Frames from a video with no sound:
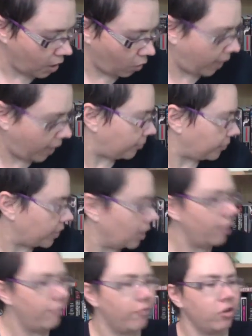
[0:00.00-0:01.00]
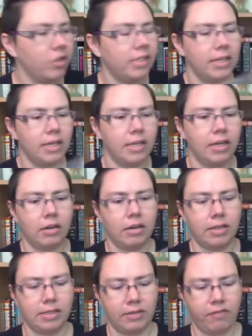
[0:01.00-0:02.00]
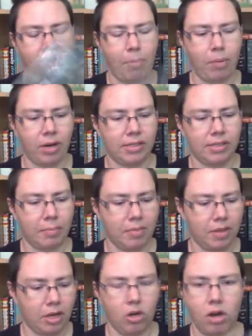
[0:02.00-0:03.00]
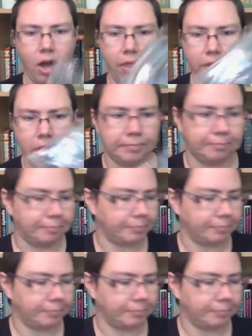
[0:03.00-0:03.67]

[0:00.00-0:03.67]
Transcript: Okay, first thing in here is a fabric something or other.